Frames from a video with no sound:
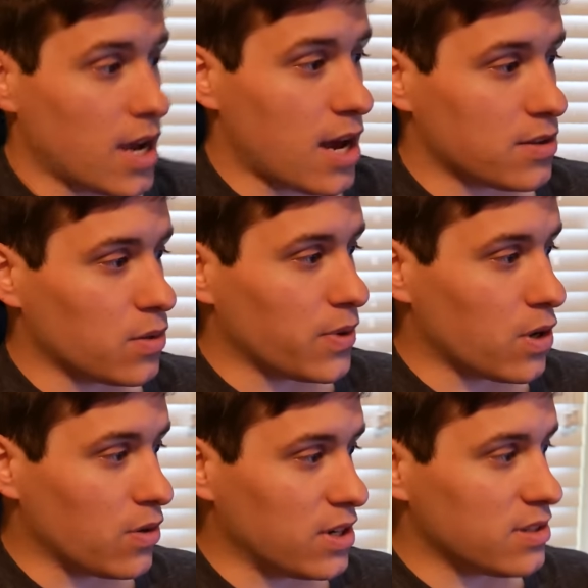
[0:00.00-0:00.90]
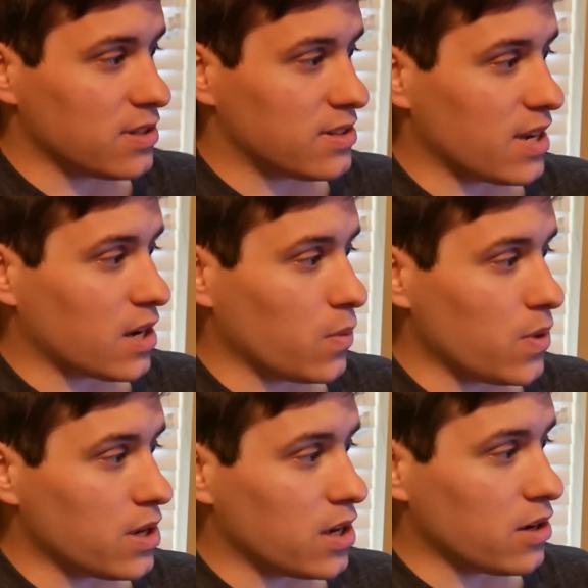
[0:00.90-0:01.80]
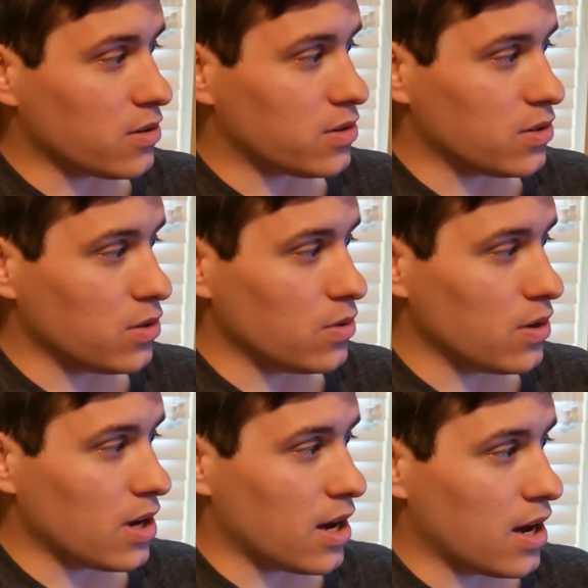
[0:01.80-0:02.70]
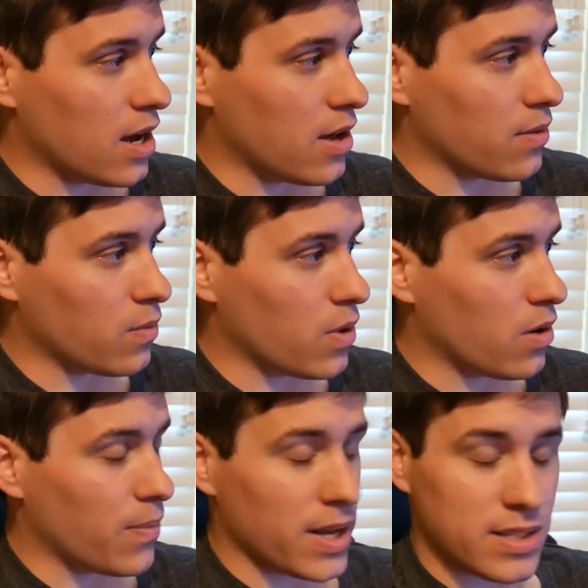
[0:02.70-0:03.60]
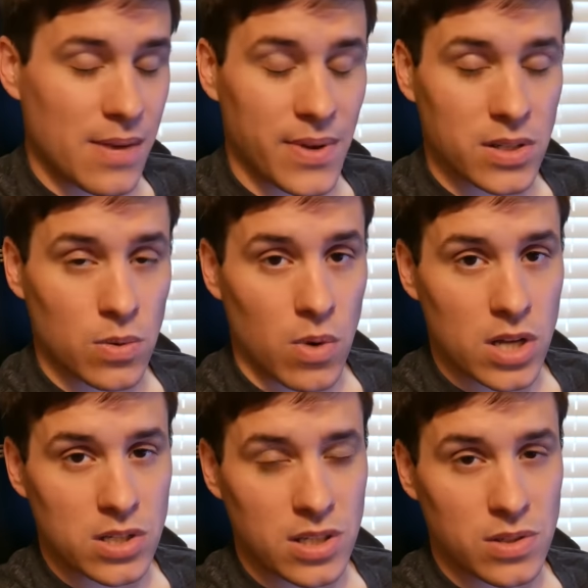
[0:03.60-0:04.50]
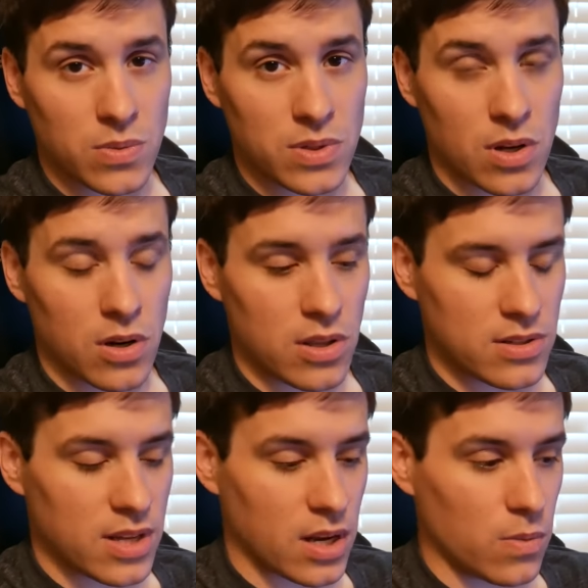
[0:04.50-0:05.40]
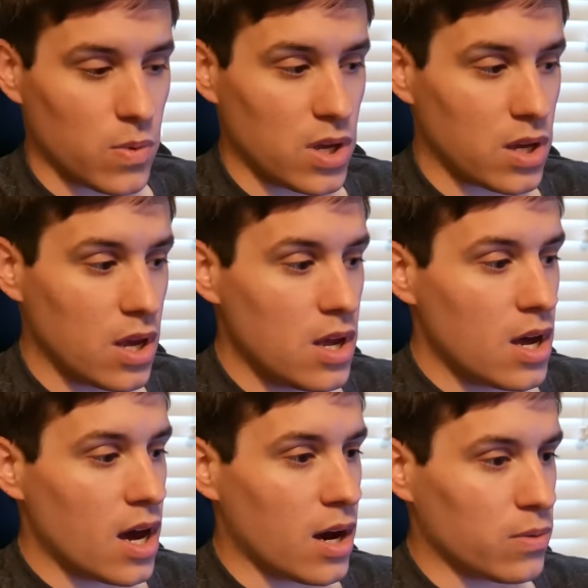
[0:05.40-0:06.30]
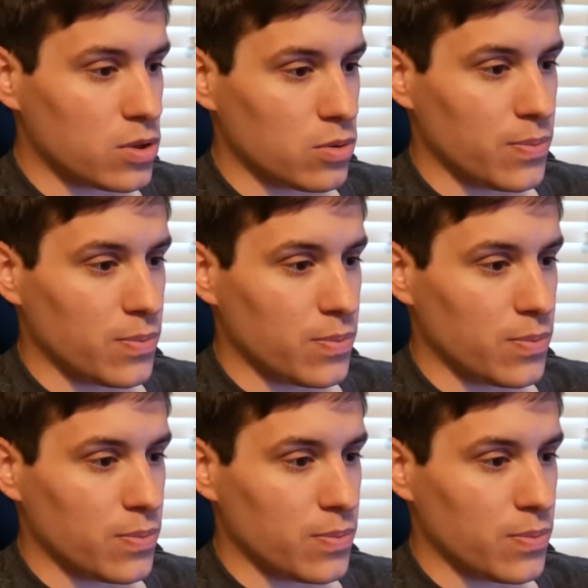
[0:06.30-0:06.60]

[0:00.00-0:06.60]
yeah, so we're going into the second week here soon. Uh, well, by the time you guys are watching this, we started the second week, uh, which will